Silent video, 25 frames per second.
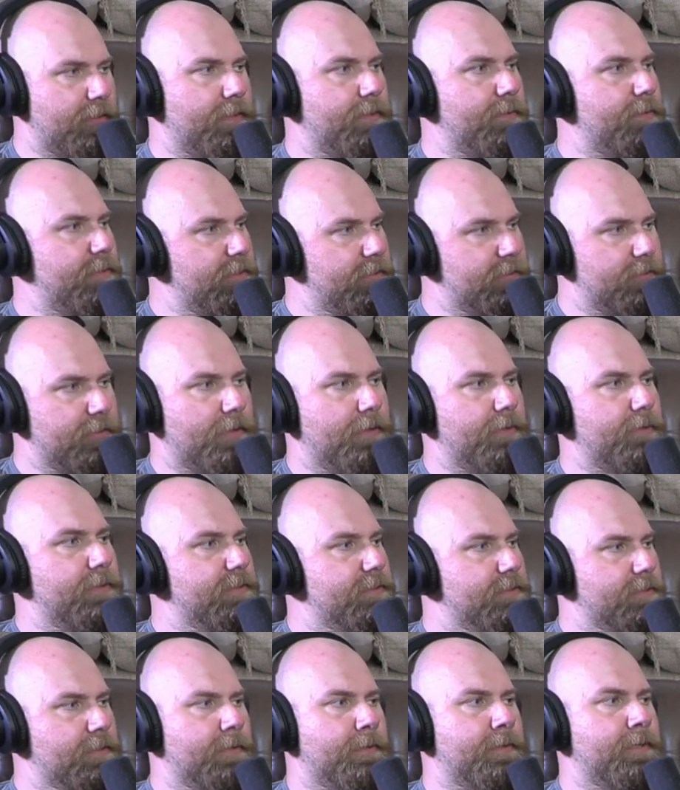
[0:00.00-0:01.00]

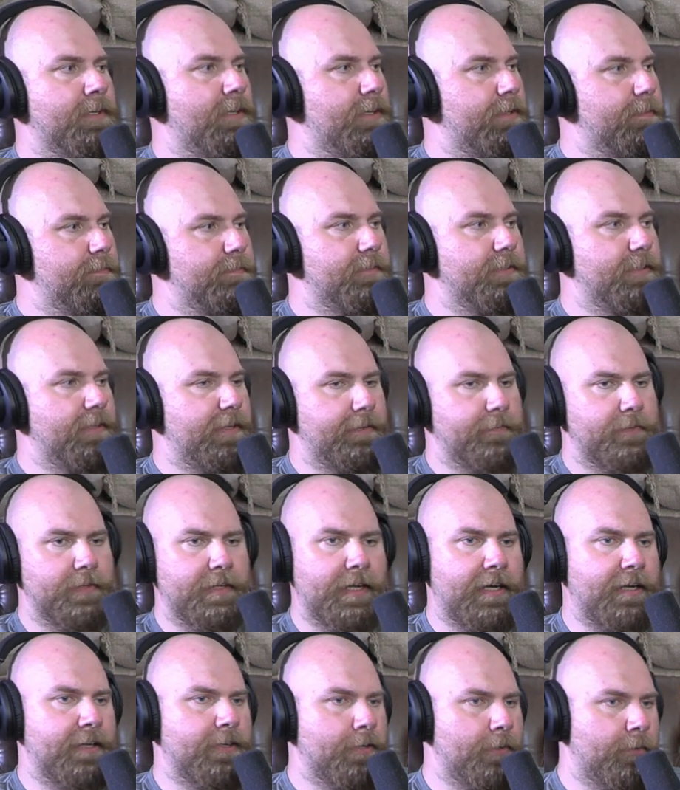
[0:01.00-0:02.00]
always going up. Every
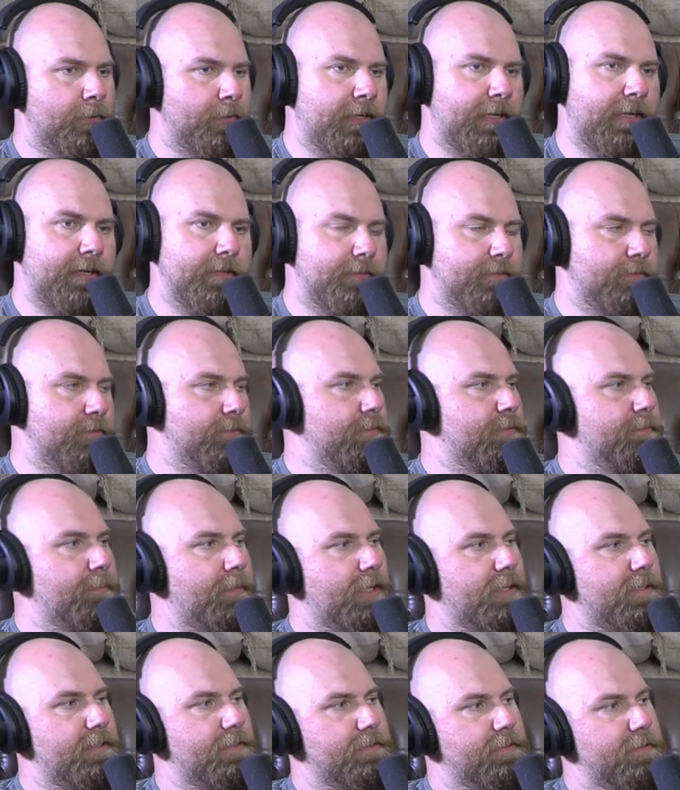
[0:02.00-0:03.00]
night going out doing
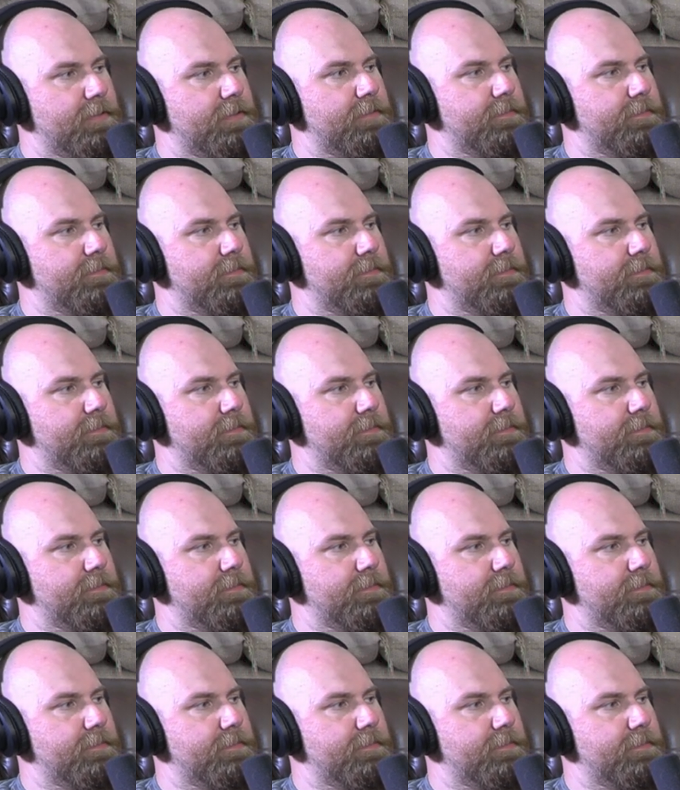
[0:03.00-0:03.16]
spots.